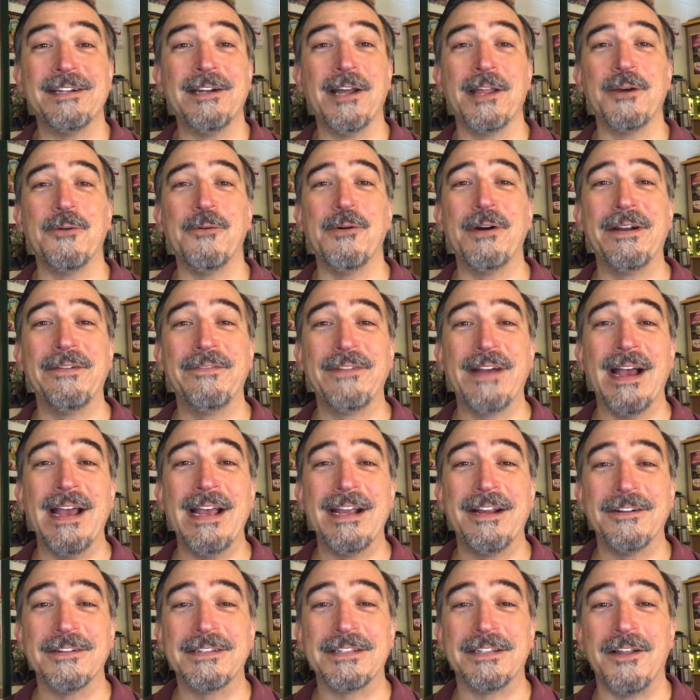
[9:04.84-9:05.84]
another one of
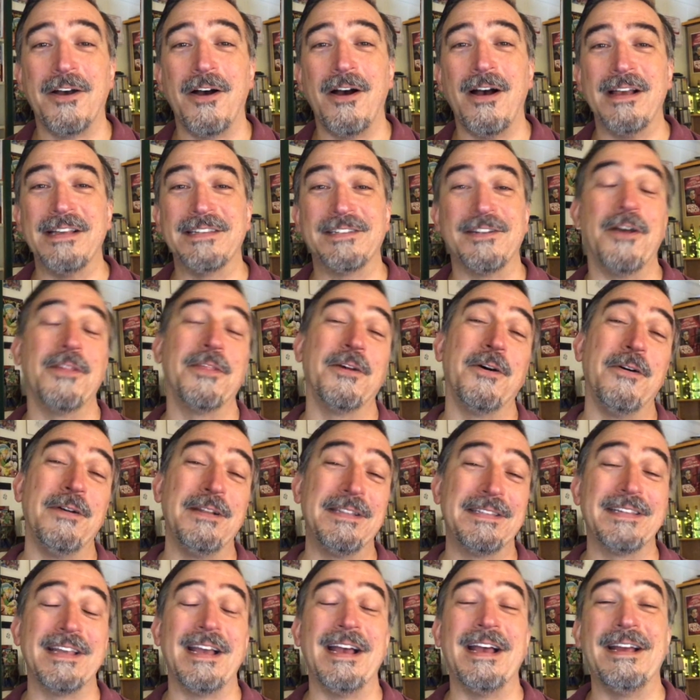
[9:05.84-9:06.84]
Geigers' laws, although
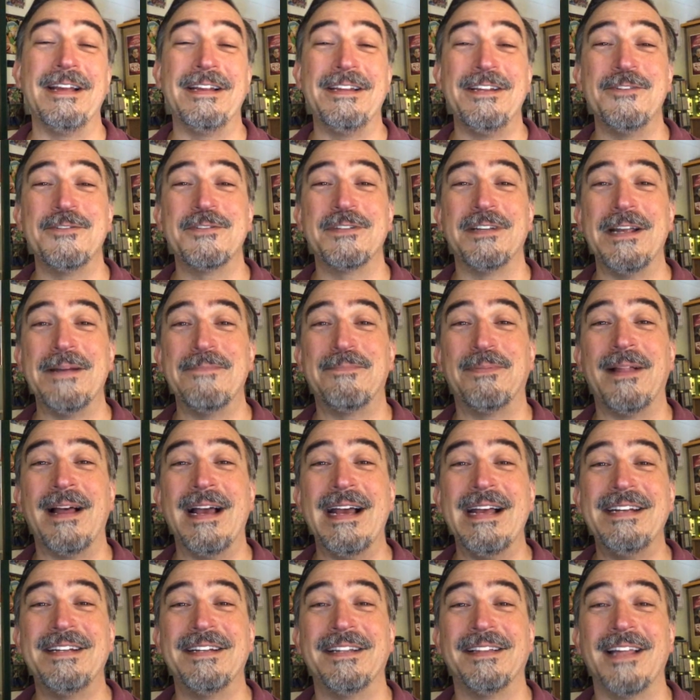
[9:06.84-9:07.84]
it's usually
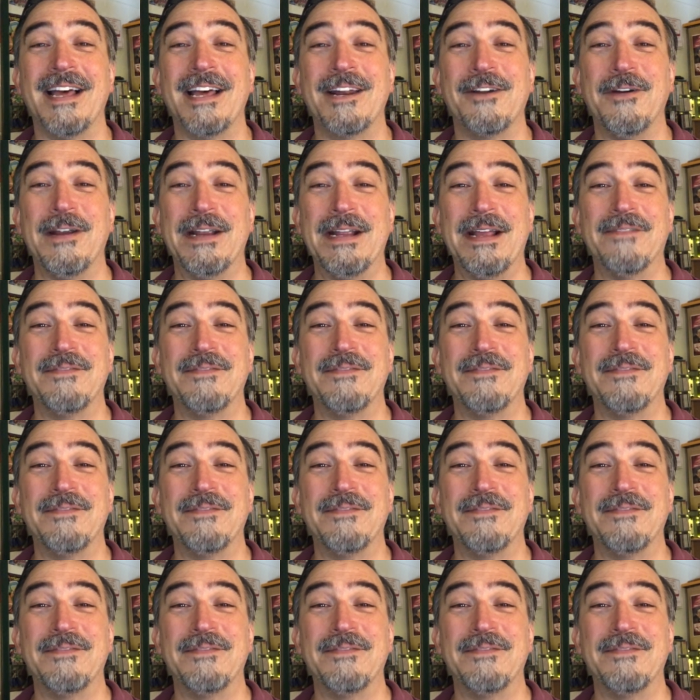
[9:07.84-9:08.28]
applied to lettering.